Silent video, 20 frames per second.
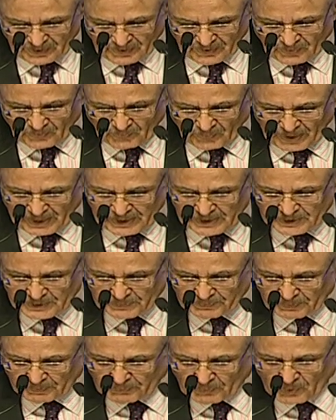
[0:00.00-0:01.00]
whilst
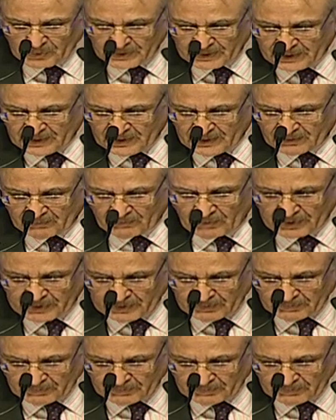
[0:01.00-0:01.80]
promoting avoidable